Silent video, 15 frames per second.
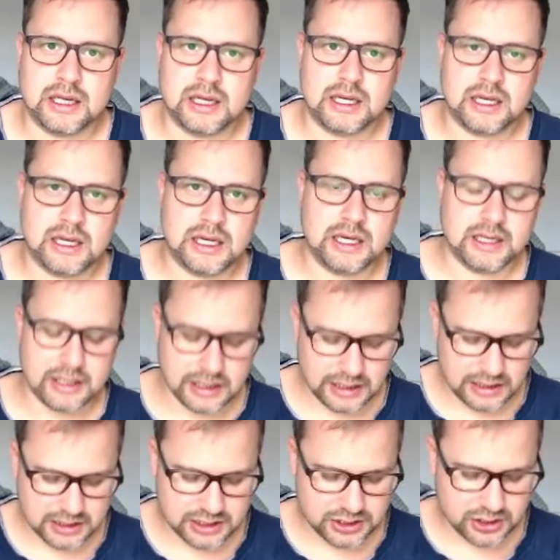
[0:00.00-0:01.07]
and I'll
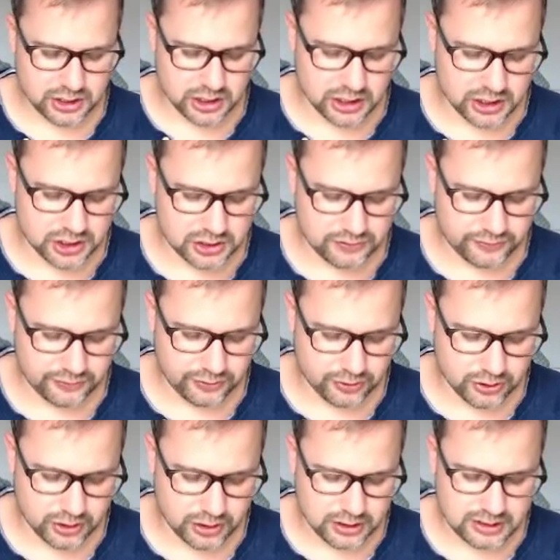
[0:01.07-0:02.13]
search
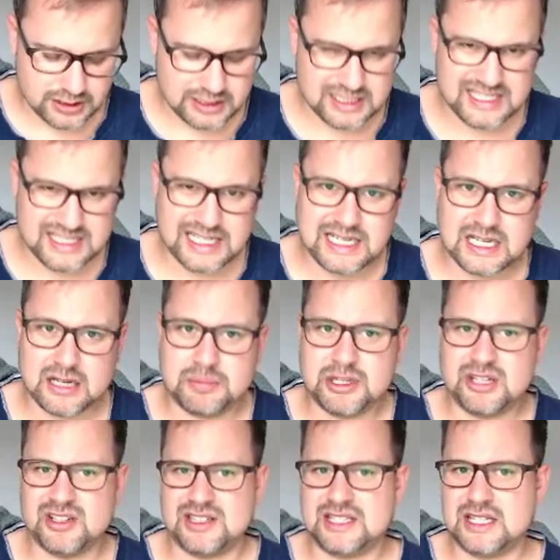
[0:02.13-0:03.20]
for Stata
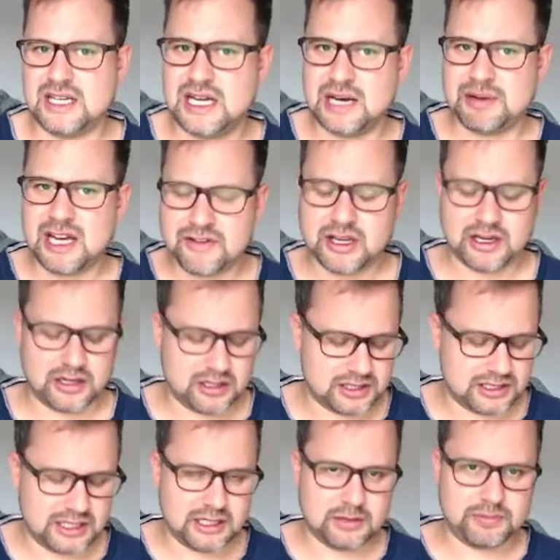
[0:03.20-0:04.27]
because I'm having a
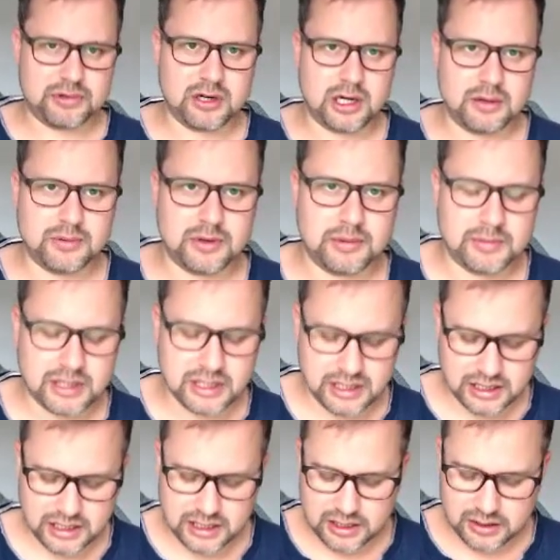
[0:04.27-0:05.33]
Stata problem.
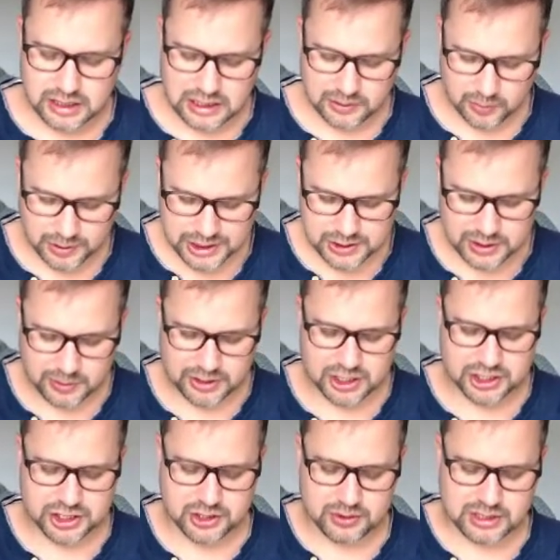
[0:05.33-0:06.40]
What do I want to
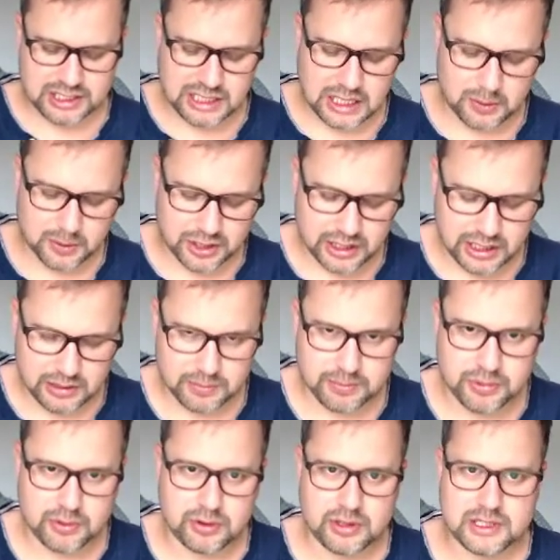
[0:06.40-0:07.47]
do is I want to
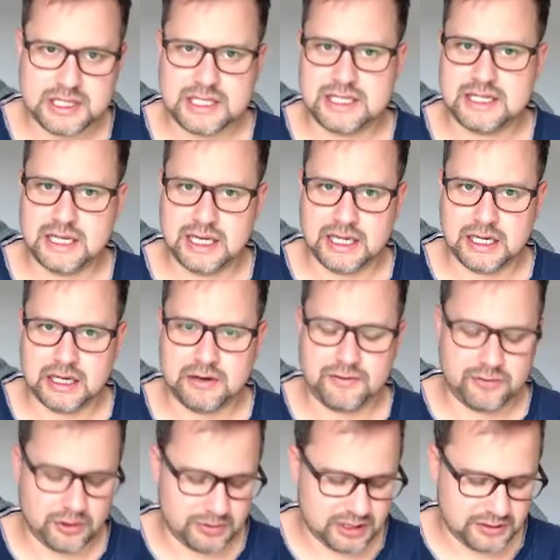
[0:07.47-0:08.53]
import data from
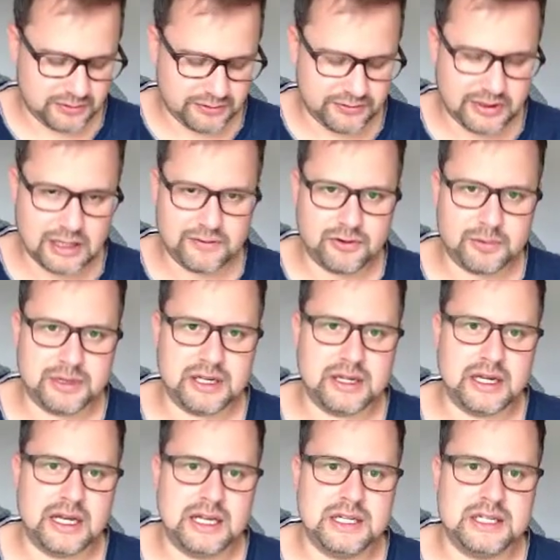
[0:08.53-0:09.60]
a different file format,
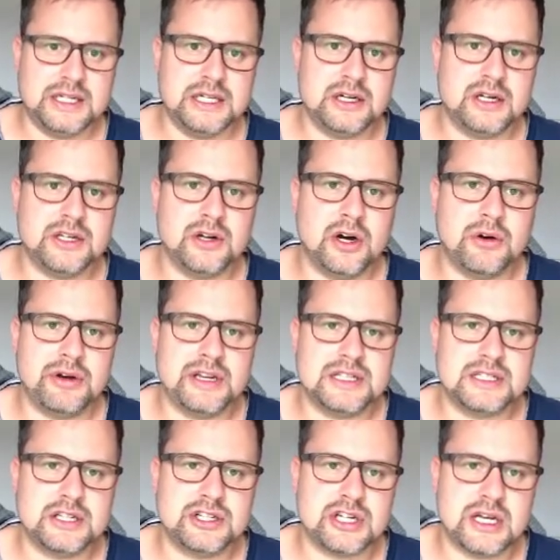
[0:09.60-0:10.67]
and here it already
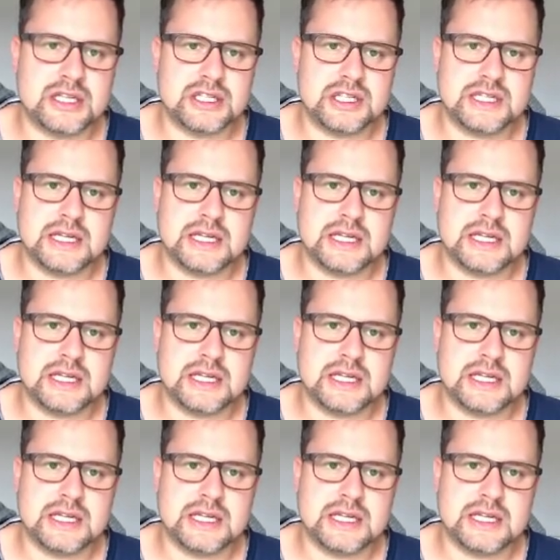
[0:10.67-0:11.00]
suggests